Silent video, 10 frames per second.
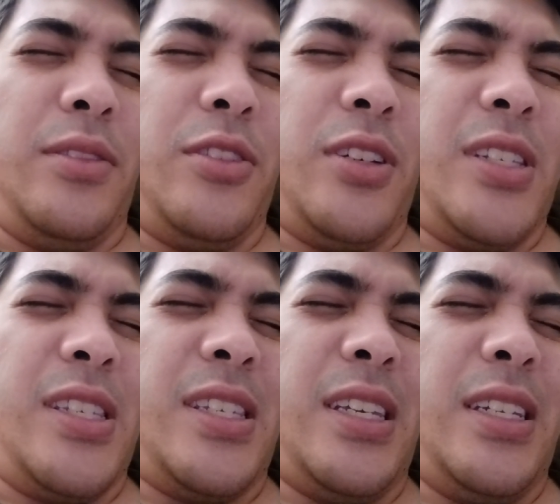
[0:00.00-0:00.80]
John
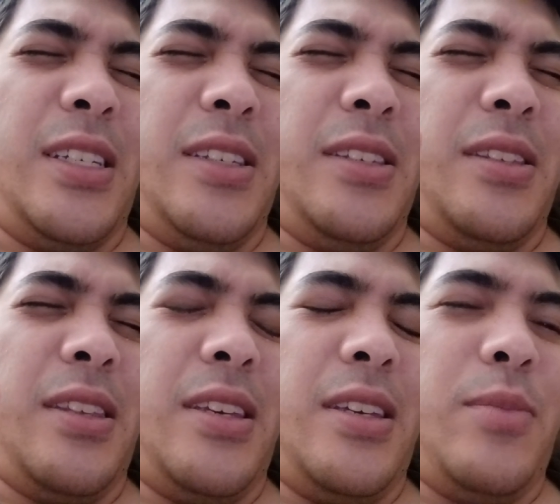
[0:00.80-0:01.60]
Cena's
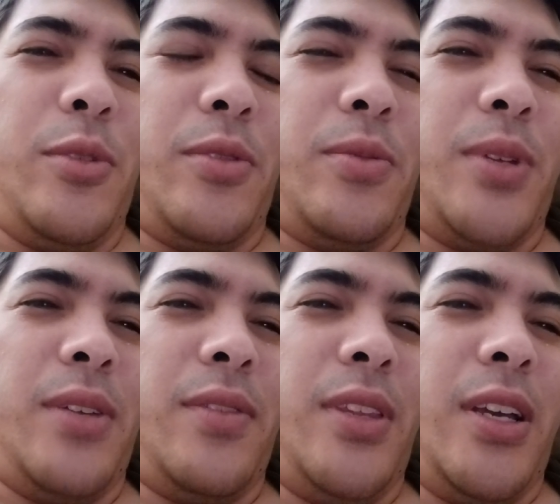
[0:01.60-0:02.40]
theme or
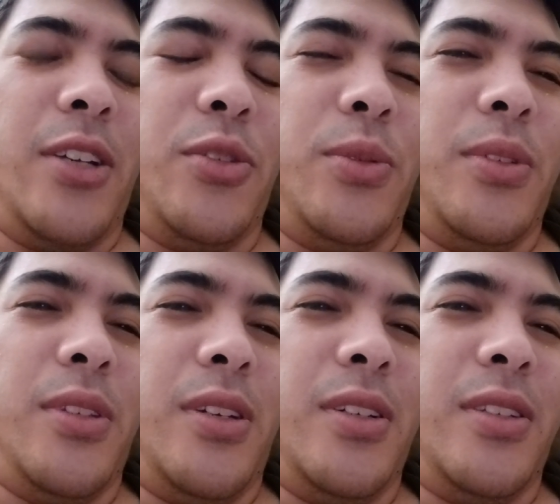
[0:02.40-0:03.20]
whatever the actual
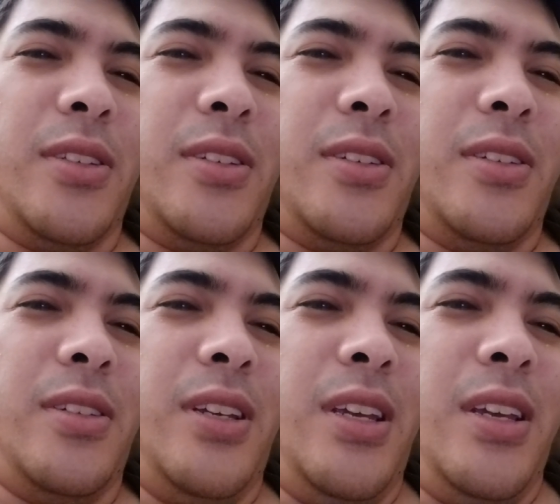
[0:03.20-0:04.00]
song is called.
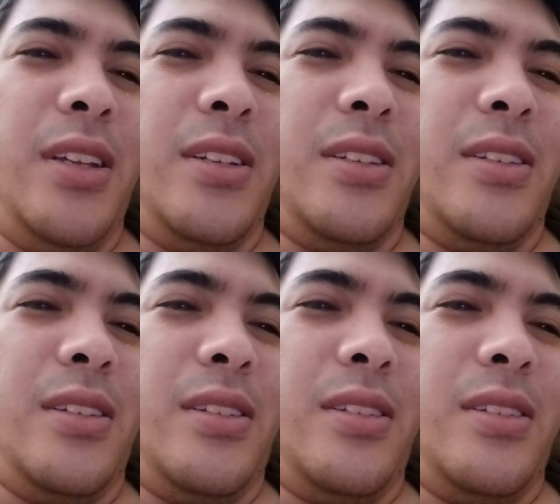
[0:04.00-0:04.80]

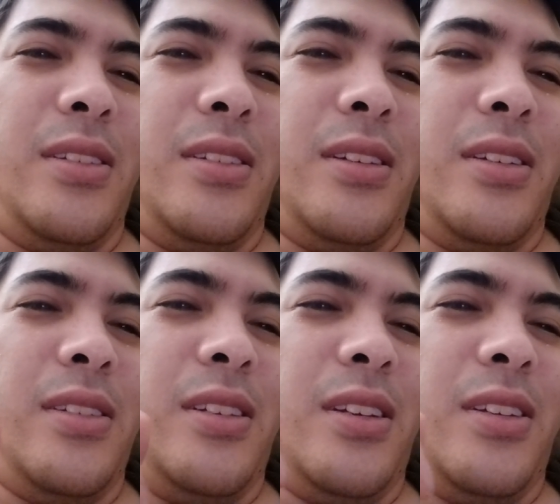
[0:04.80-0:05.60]
Da,
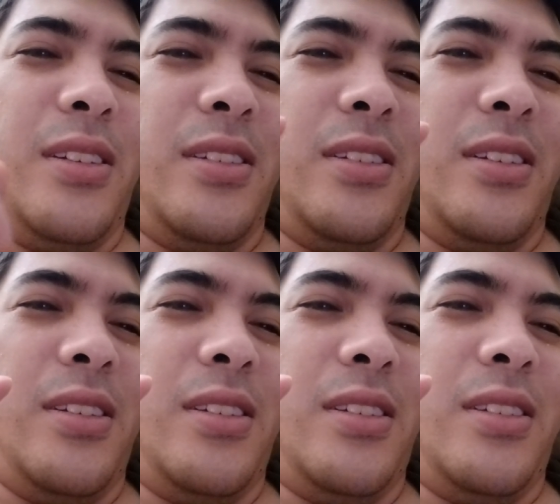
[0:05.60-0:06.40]
da, da,
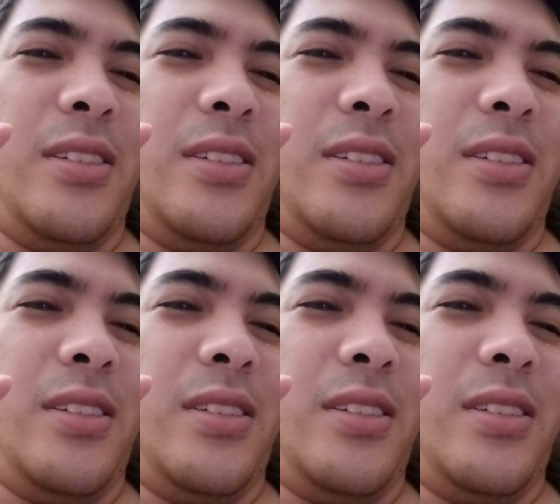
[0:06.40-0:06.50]
da.